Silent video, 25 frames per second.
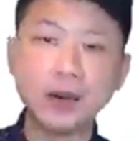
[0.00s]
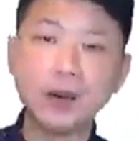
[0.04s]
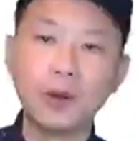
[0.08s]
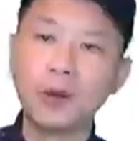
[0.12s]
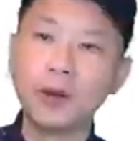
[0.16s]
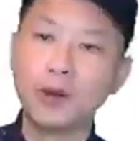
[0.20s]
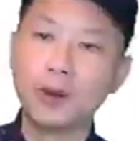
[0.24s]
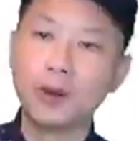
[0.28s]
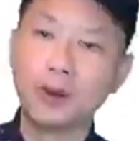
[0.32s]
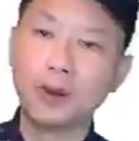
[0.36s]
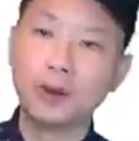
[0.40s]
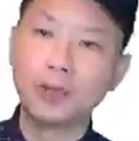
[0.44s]

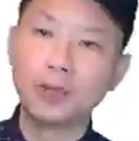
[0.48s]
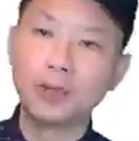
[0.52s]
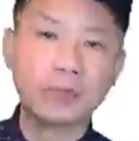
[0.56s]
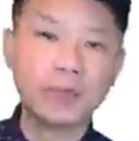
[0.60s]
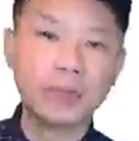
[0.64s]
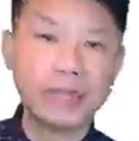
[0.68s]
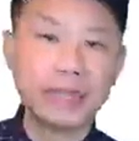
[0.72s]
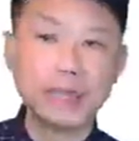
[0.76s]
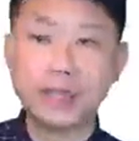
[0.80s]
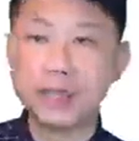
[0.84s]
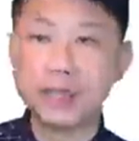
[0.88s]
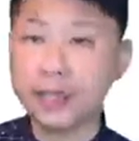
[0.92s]
or
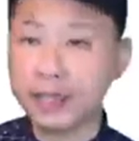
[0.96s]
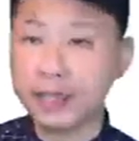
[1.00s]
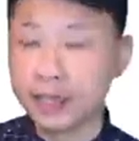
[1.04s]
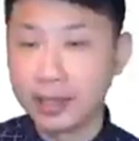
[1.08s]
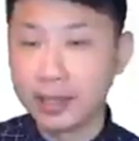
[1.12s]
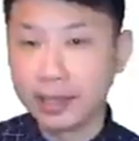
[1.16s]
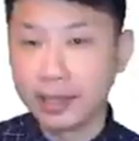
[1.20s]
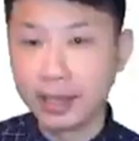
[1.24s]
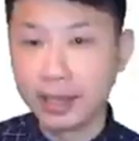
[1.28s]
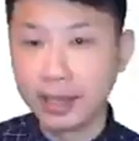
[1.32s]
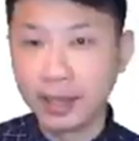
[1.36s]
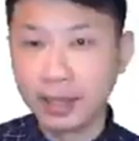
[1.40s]

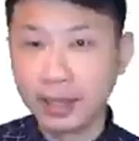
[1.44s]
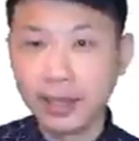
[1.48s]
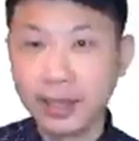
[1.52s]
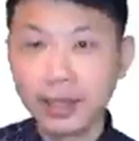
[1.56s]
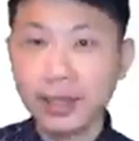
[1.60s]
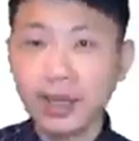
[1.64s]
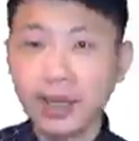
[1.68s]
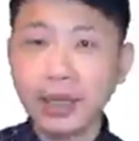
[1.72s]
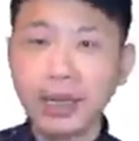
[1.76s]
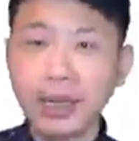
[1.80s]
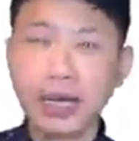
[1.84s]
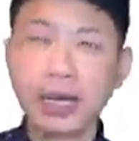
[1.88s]
compositions.
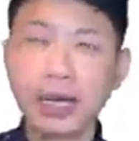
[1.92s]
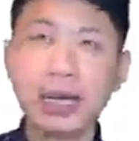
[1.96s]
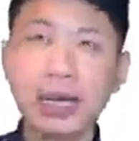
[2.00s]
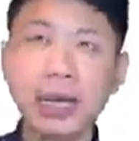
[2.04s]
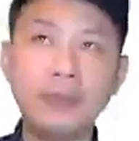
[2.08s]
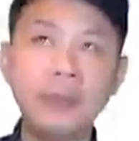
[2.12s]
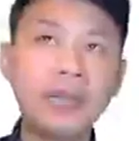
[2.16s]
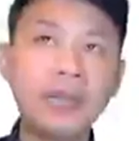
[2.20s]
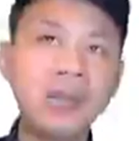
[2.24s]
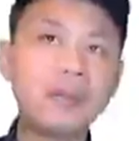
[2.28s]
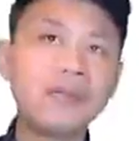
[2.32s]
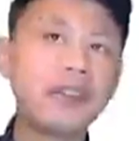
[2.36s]

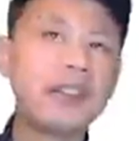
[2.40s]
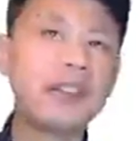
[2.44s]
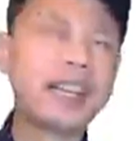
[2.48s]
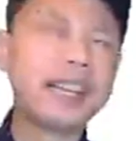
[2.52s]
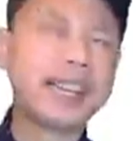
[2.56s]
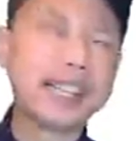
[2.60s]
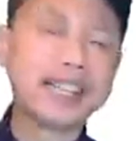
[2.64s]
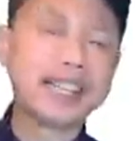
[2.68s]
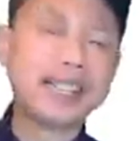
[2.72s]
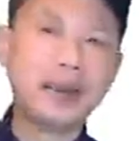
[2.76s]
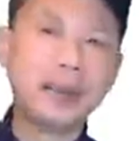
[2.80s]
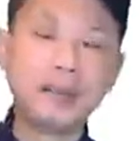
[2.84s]
Let me give you an
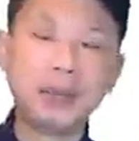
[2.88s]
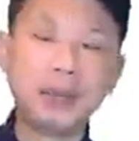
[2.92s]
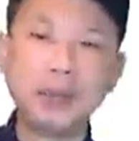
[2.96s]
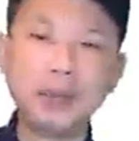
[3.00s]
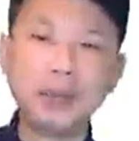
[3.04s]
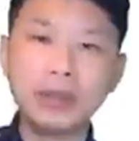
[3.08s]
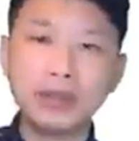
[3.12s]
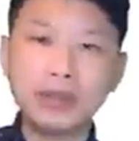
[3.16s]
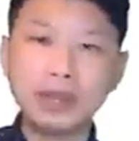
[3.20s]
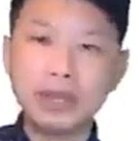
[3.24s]
example.